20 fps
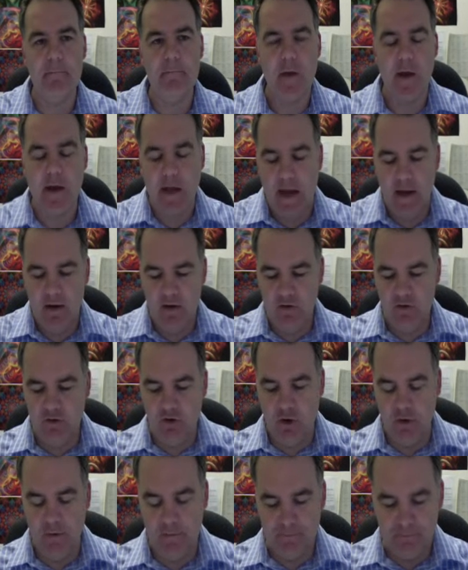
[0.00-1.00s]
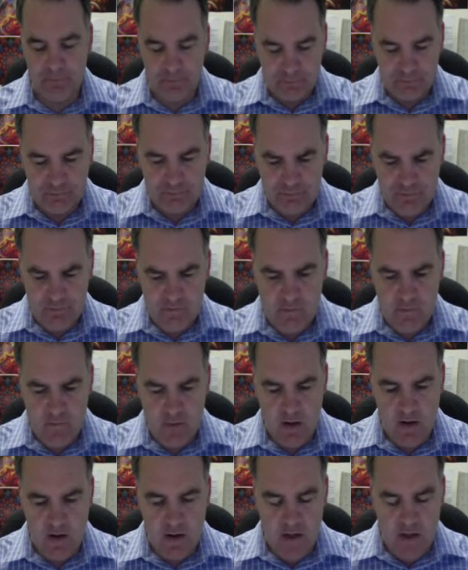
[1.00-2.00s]
Okay, so
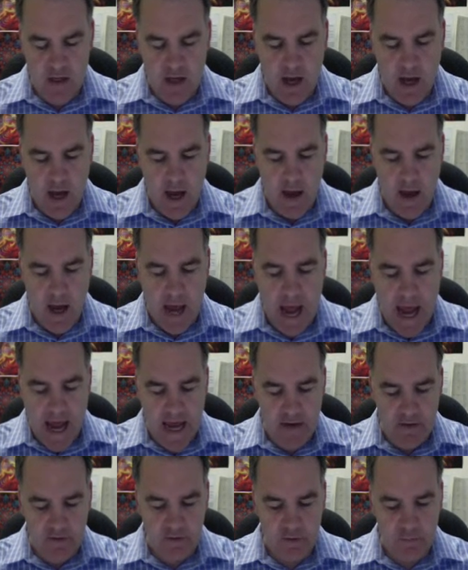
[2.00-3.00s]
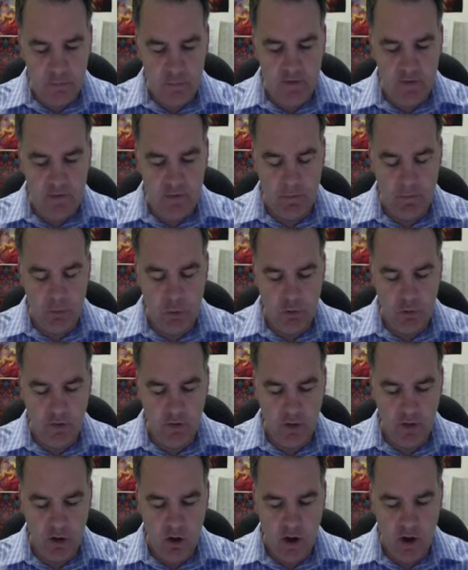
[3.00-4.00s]
A is a specific point on
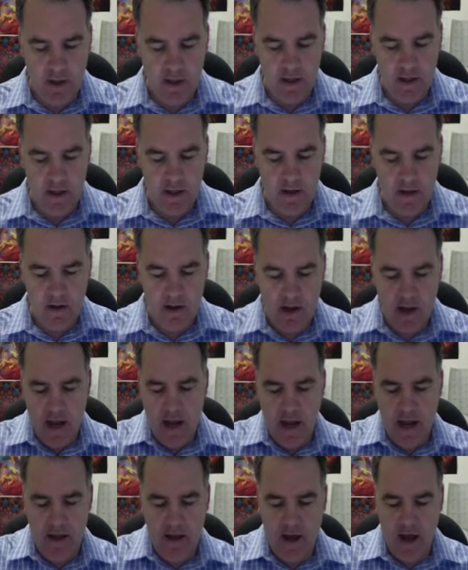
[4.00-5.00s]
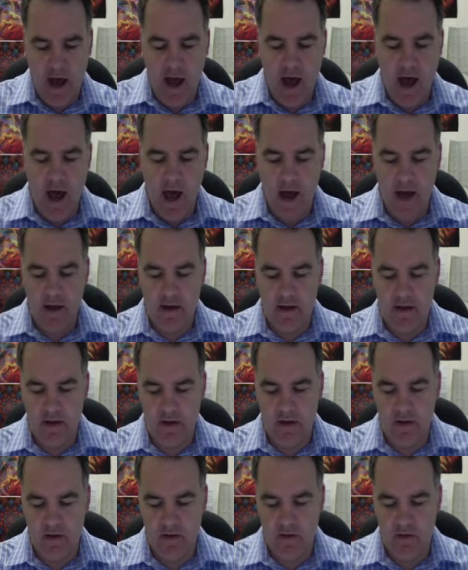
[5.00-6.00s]
the line here, and R
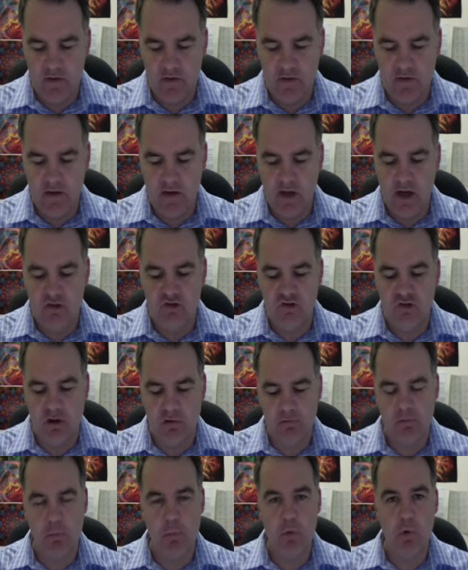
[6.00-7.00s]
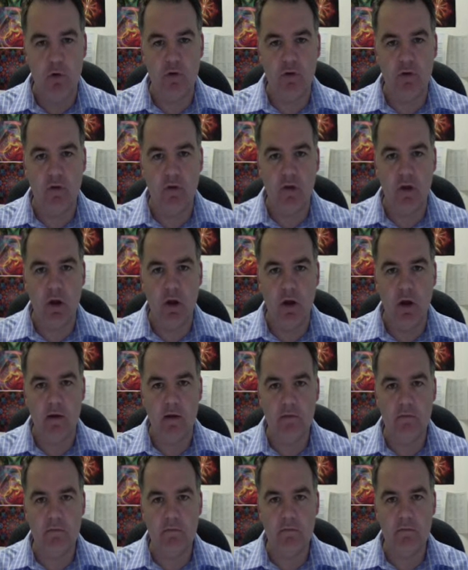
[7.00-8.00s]
is a general point on the line.
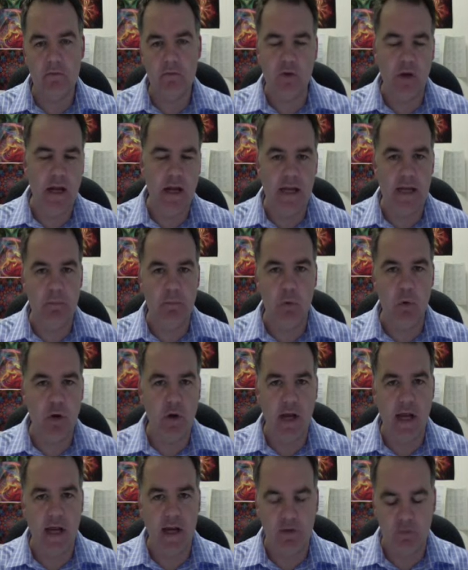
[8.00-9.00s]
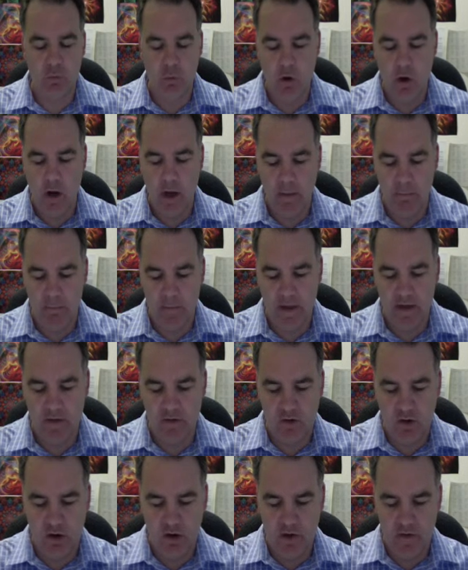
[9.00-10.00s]
So any point x, y, and B is
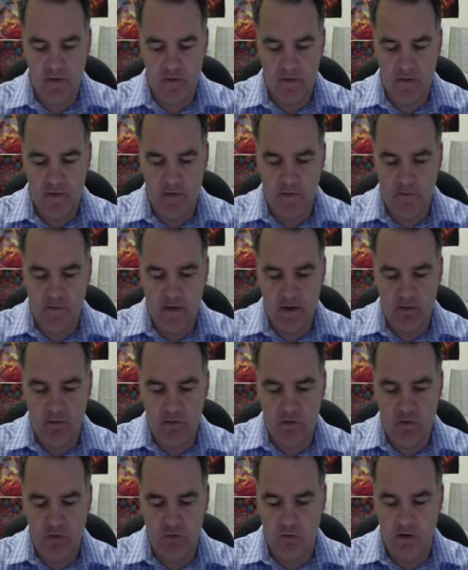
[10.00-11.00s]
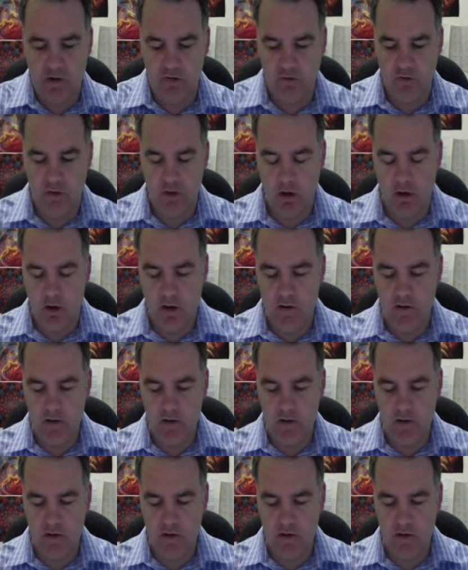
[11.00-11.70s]
going in the vector in the direction of the line.